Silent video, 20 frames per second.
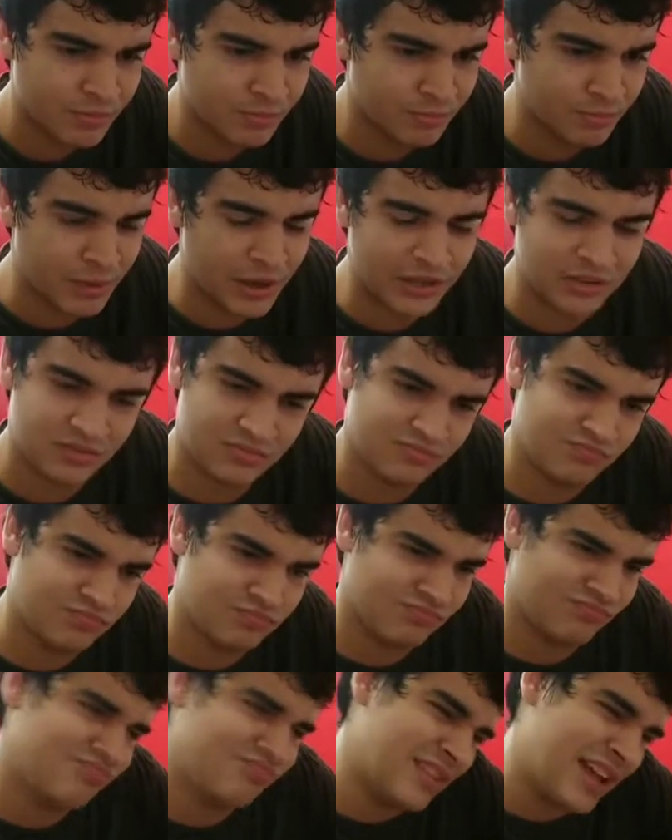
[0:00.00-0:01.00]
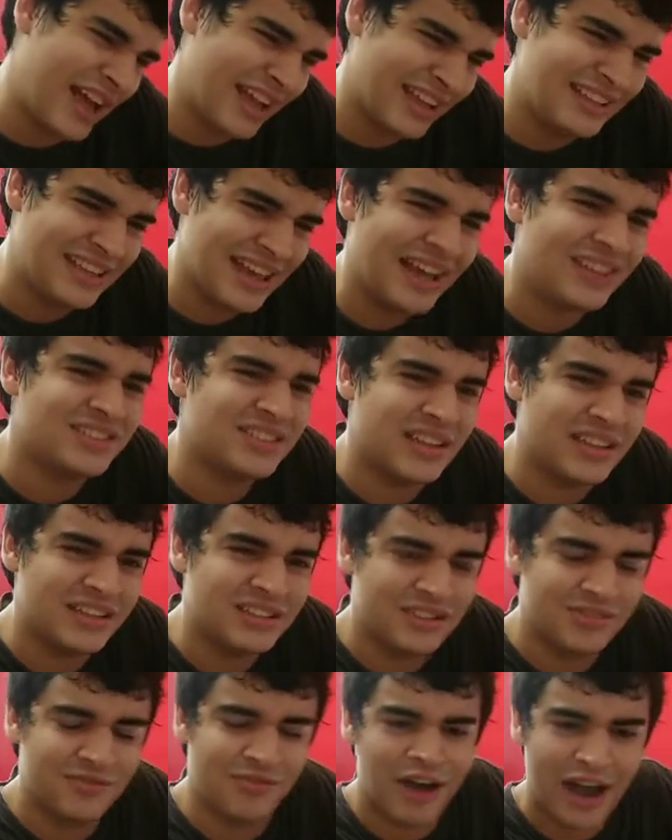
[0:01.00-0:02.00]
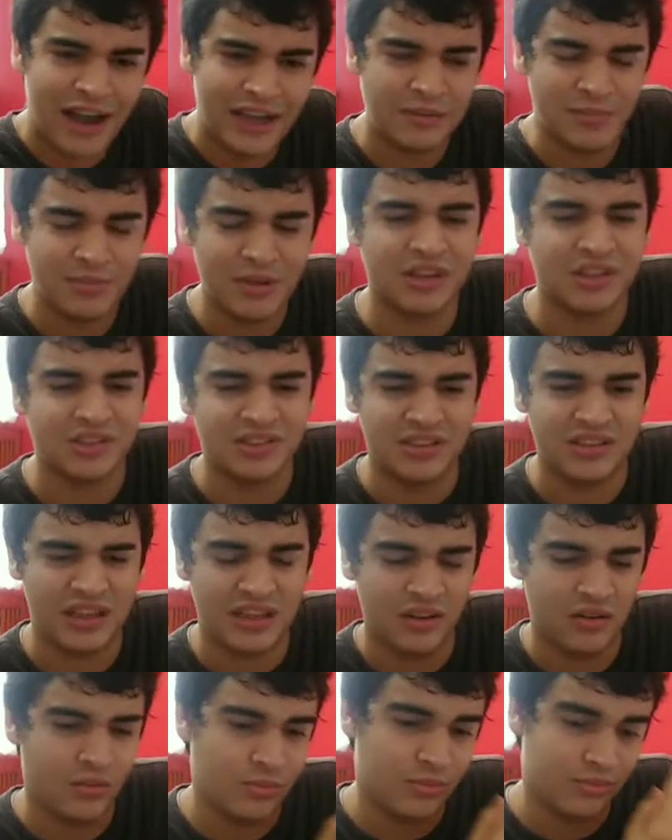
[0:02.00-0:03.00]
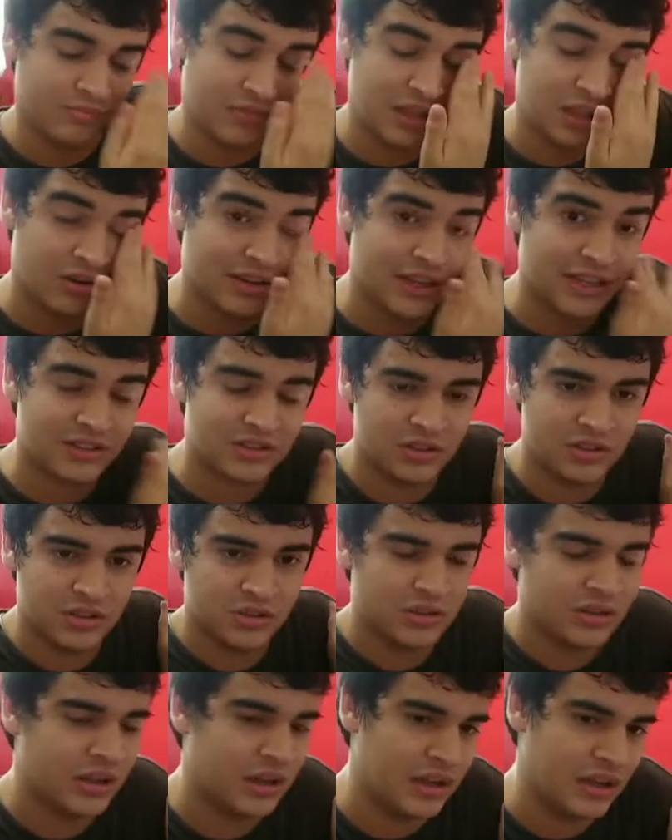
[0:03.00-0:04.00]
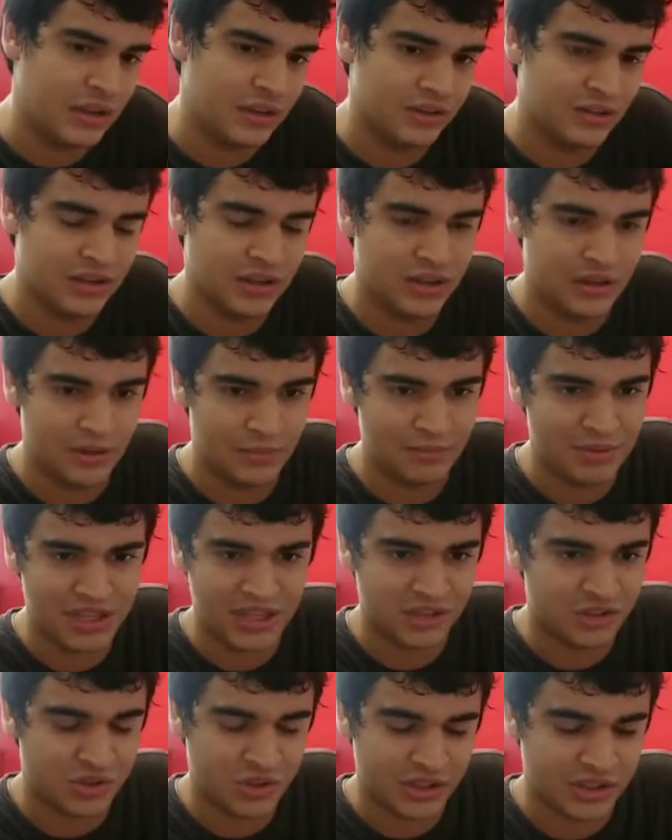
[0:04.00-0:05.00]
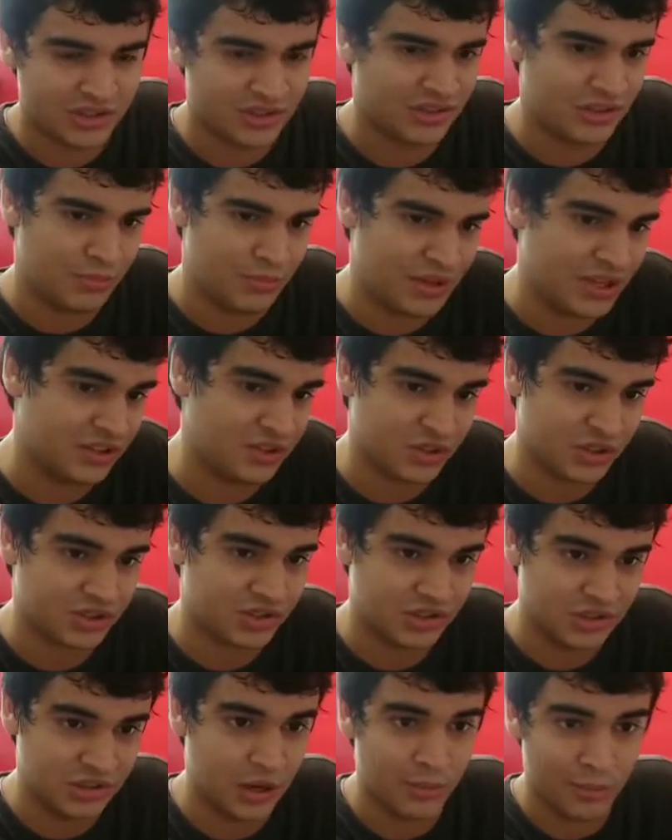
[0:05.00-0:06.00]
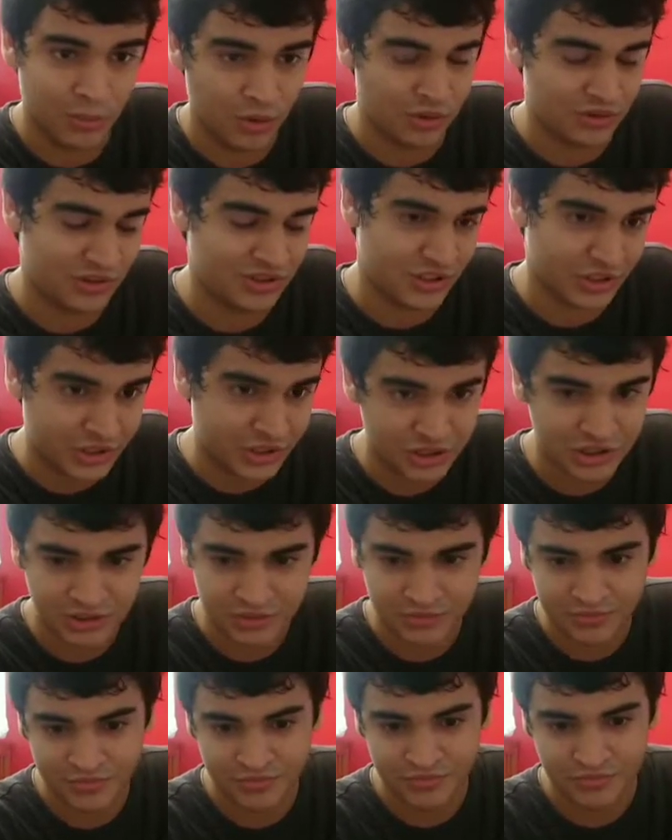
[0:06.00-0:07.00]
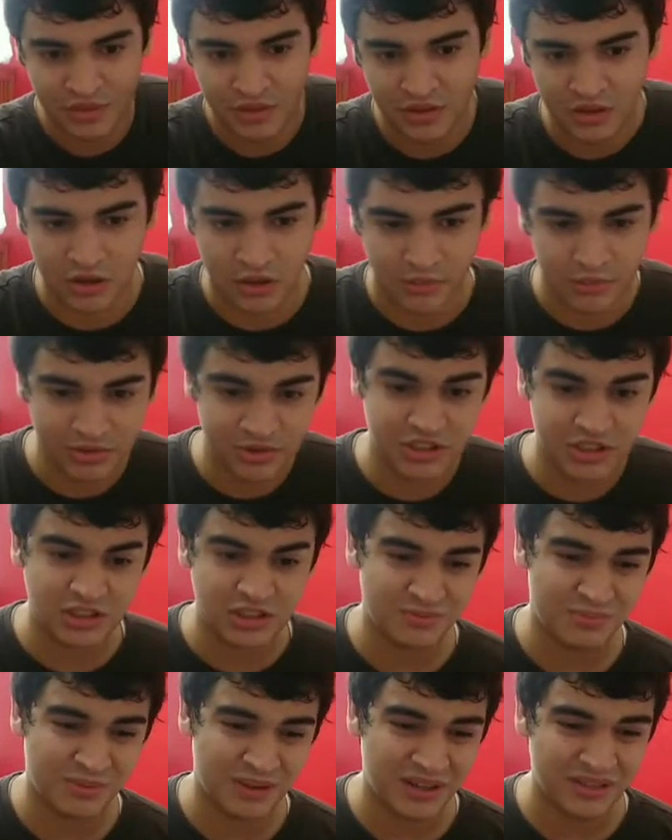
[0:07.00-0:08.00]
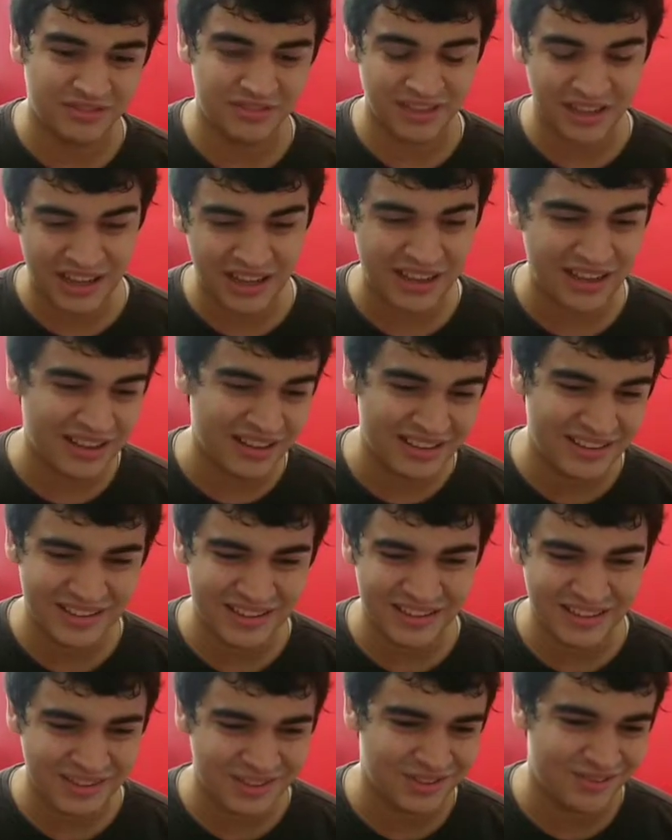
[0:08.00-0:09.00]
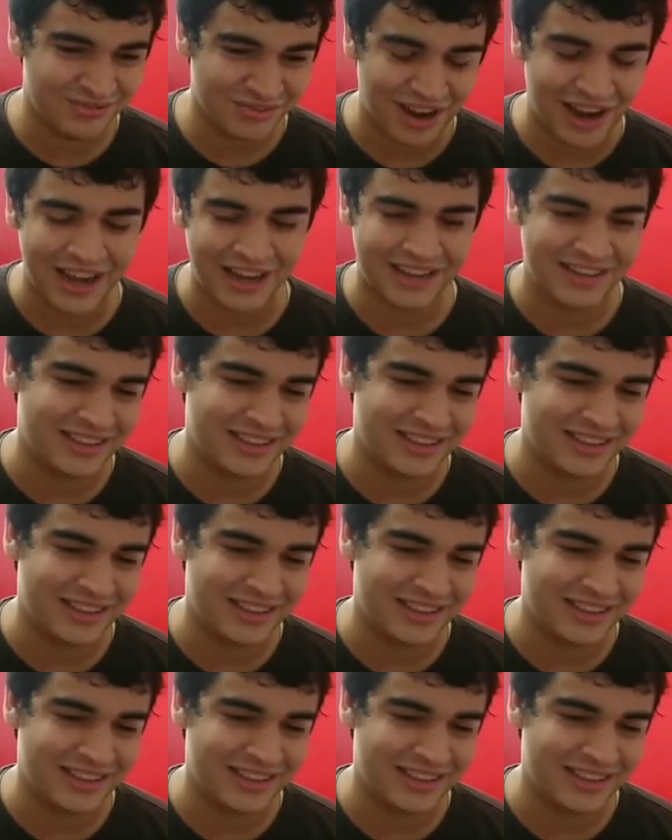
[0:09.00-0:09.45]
But I guess it's fine, because they don't get to do the Beatrice double search, but it's fine.